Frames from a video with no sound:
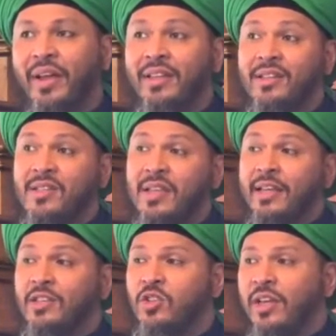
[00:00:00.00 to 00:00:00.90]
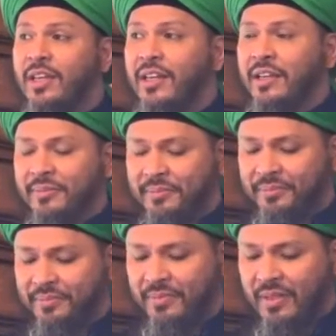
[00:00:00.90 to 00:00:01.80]
in the second Jahiliyyah.
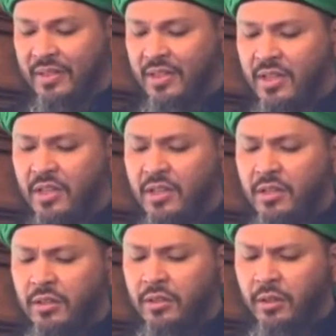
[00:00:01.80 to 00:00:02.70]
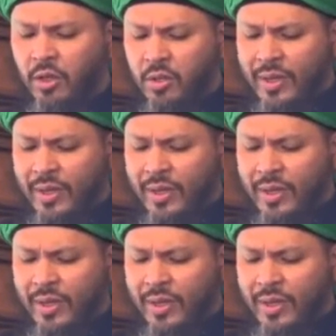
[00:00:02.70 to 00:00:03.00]
Look